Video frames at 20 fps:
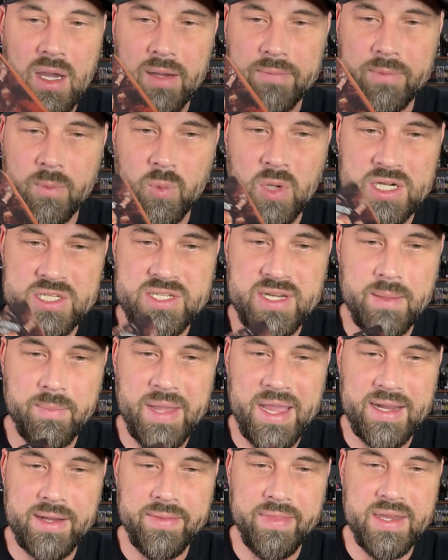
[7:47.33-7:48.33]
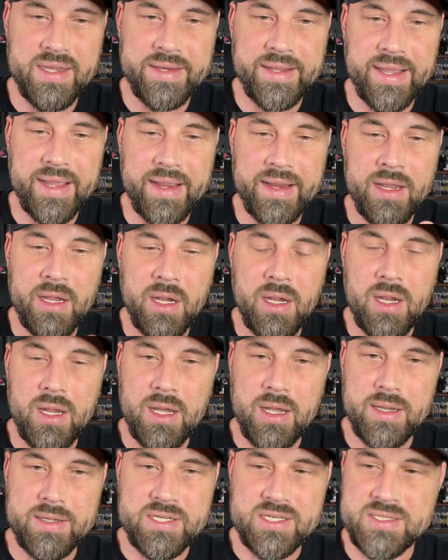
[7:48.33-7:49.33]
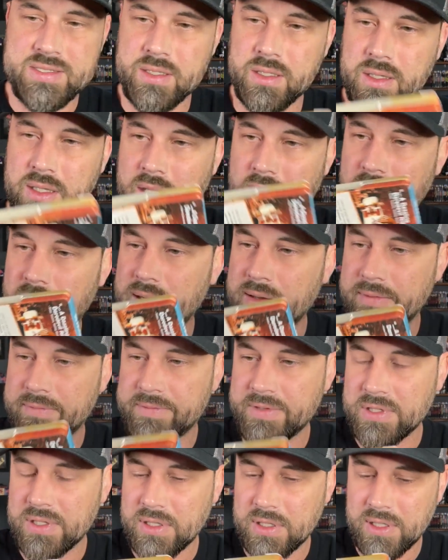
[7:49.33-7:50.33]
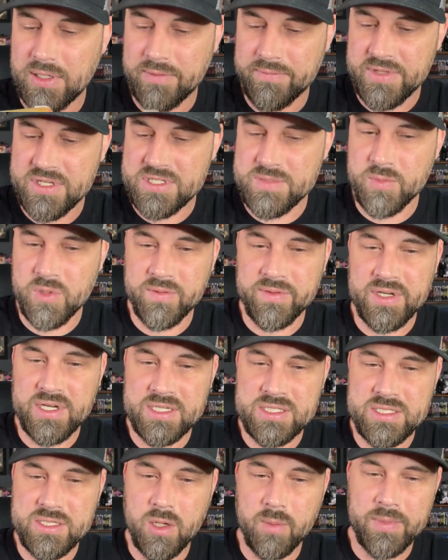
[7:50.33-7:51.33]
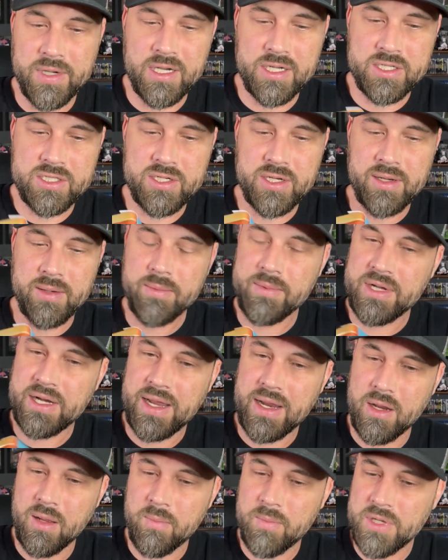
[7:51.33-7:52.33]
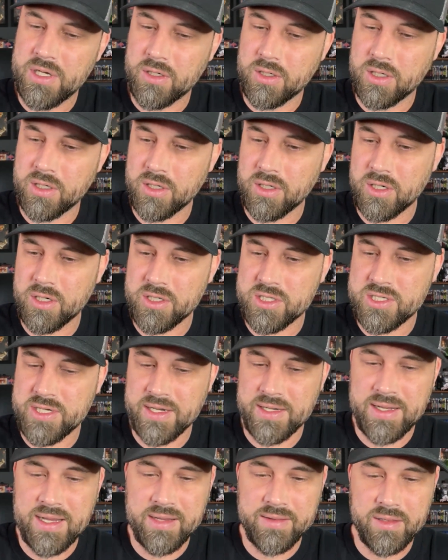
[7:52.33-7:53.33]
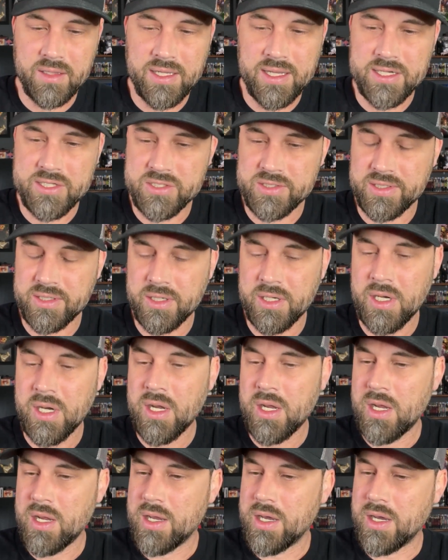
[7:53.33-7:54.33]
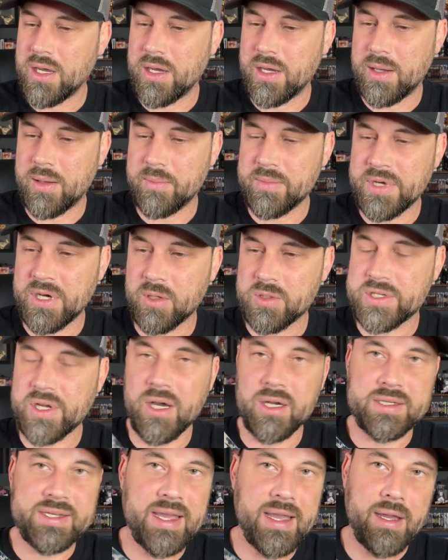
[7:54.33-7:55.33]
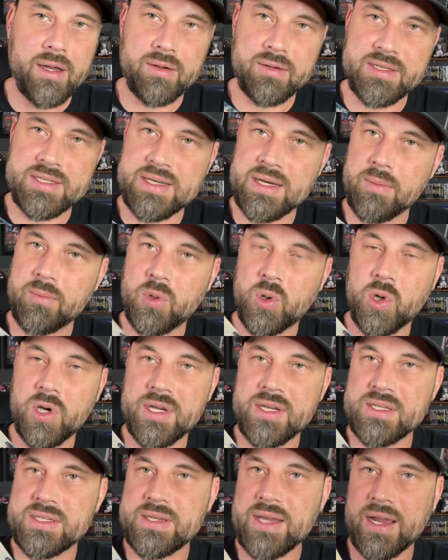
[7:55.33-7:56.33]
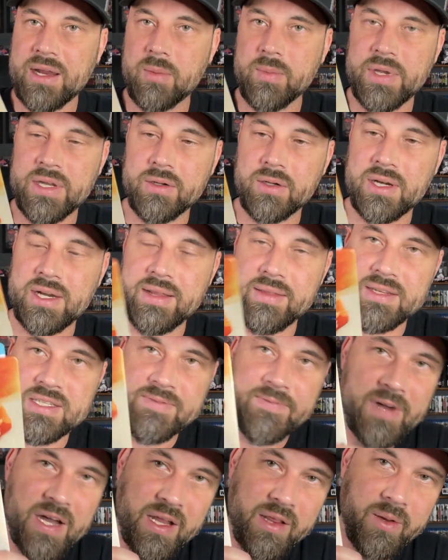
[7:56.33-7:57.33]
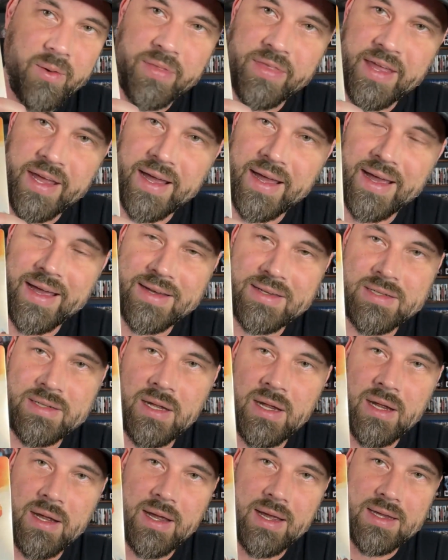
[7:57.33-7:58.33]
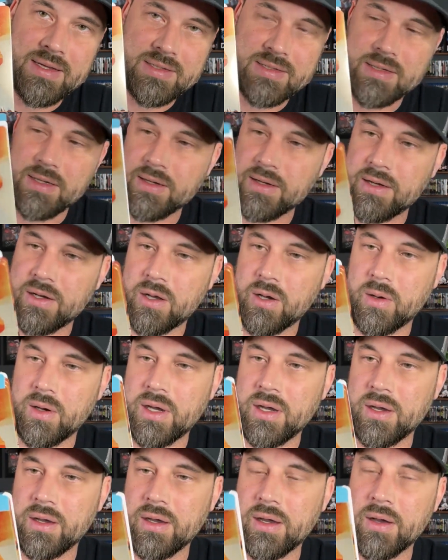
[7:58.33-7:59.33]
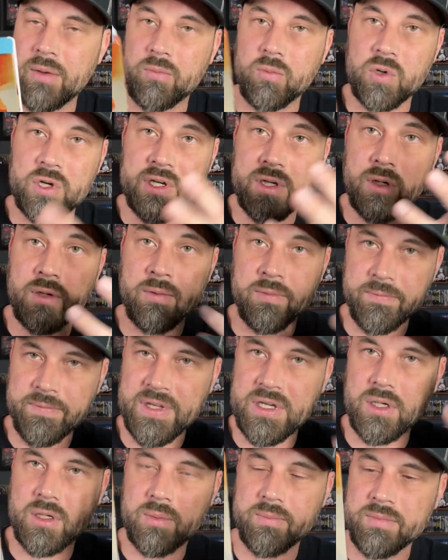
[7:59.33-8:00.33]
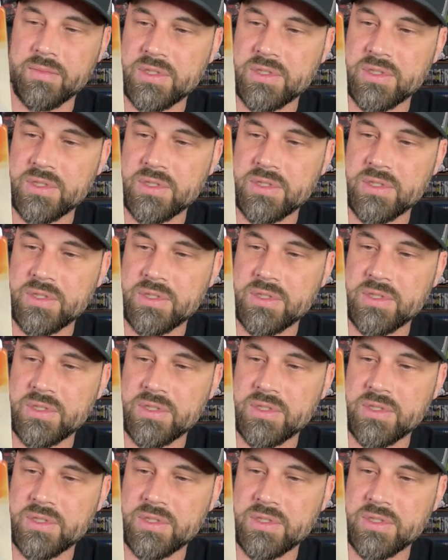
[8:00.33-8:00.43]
from watching it back in the day. Just love this movie so much. And you got Emile Hirsch and Heath Ledger, you know, Dogtown Z Boys documentary. This followed that as, you know, a real film